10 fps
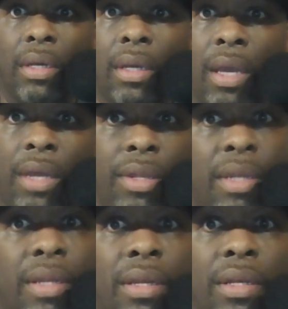And
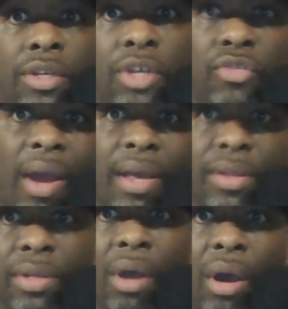then she tries
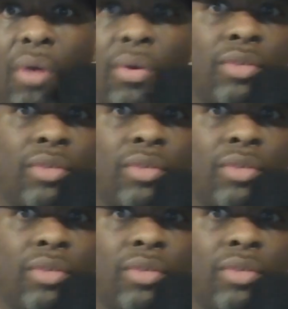to go and